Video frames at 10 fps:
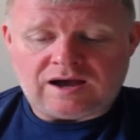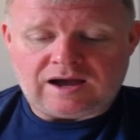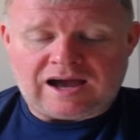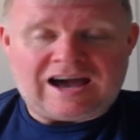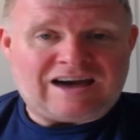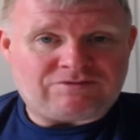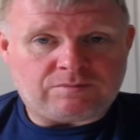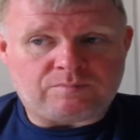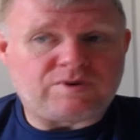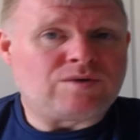I have
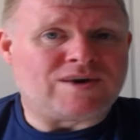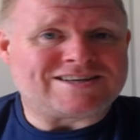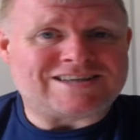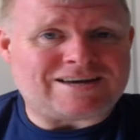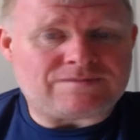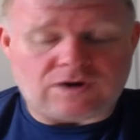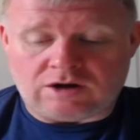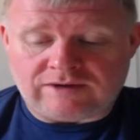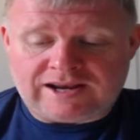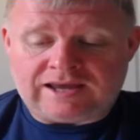pre-wicked it
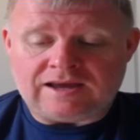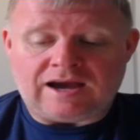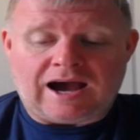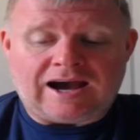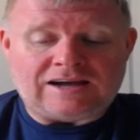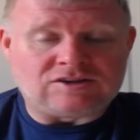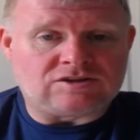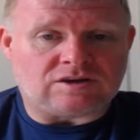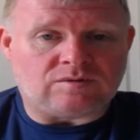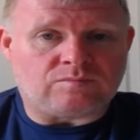already and
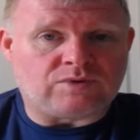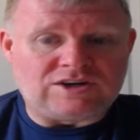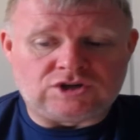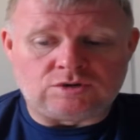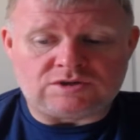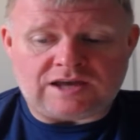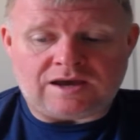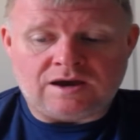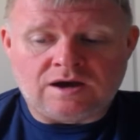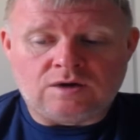pre-juiced it.
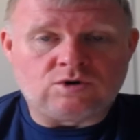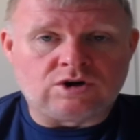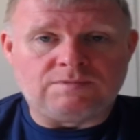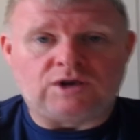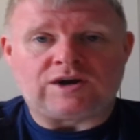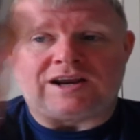We're going to be looking